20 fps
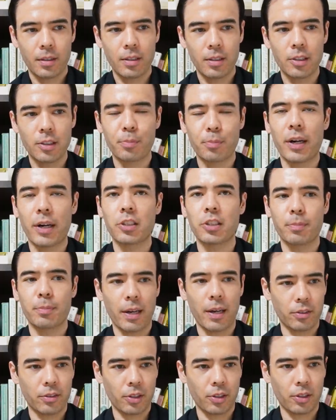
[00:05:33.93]
These precious
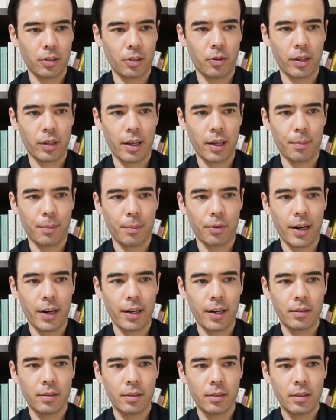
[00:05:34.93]
metals are going up,
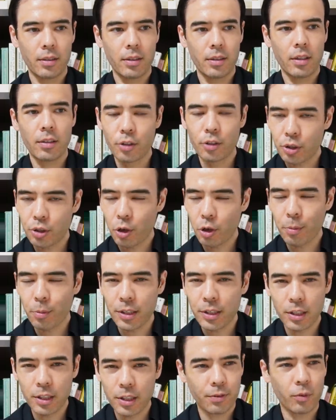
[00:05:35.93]
right? There's so many
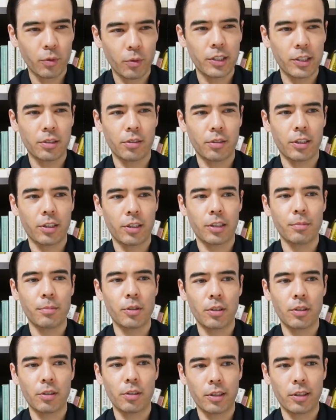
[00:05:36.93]
different ways to look at them. You
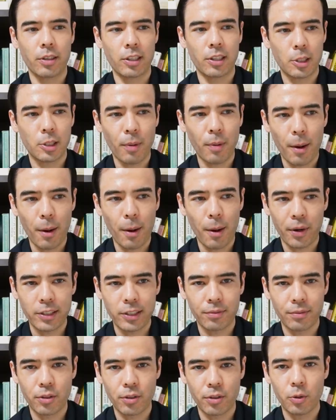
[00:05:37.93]
can look at the spot price
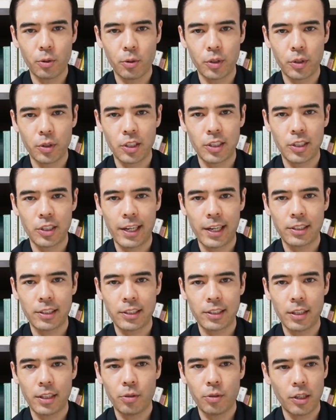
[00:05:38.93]
of gold, which is
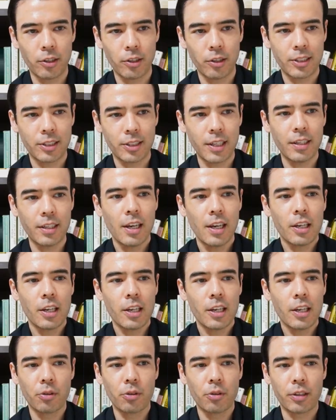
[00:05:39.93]
XAU, USD. You
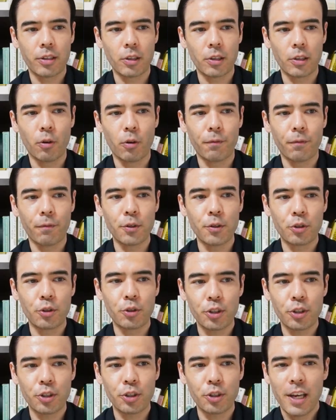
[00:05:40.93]
can look at gold
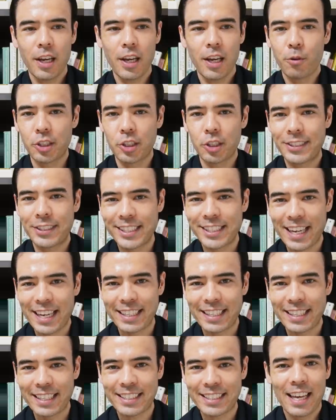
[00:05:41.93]
futures, which
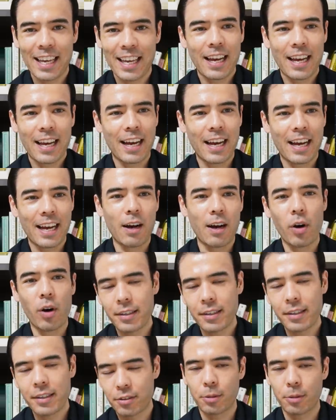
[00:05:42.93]
is GS1
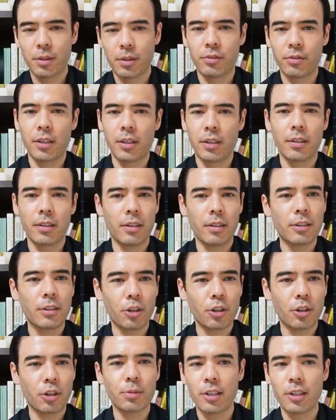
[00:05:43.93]
in terms
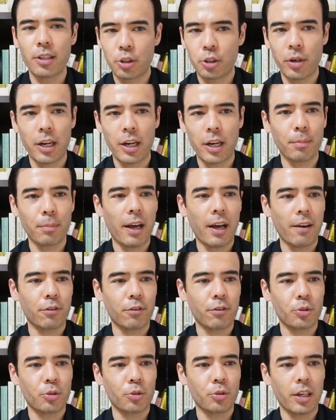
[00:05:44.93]
of this trading
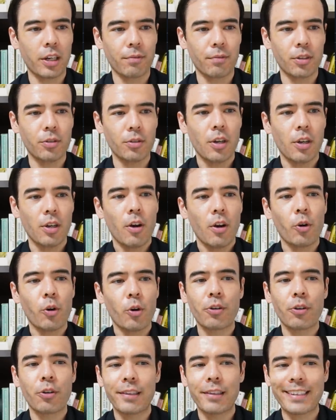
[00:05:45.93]
platform, TradingView, or you
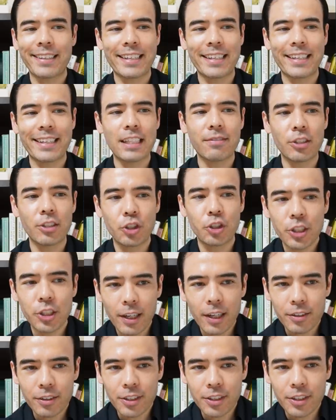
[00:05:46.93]
could look at even
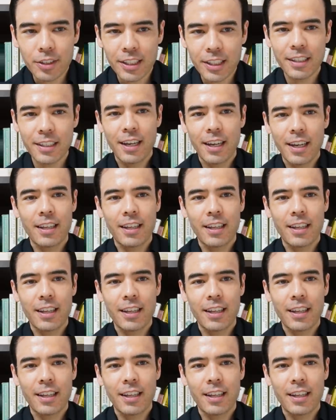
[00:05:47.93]
GLD,